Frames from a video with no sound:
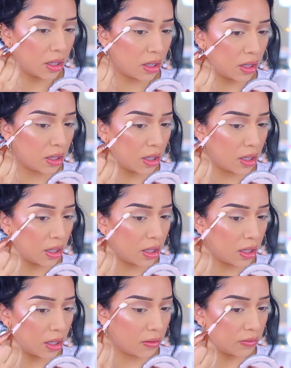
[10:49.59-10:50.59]
And
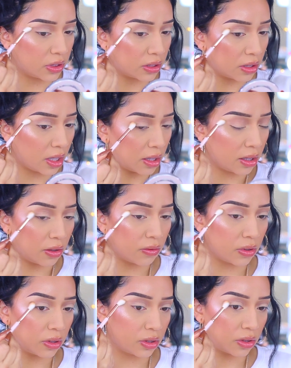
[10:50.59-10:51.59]
then I'm slightly
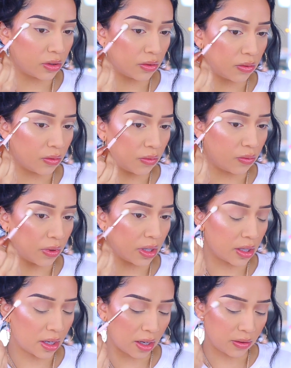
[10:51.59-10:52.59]
going to
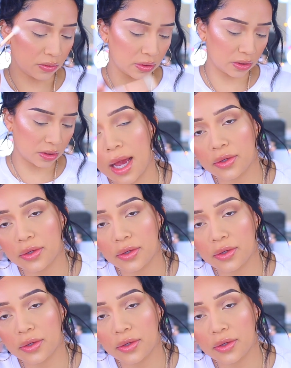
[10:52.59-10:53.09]
wing it out.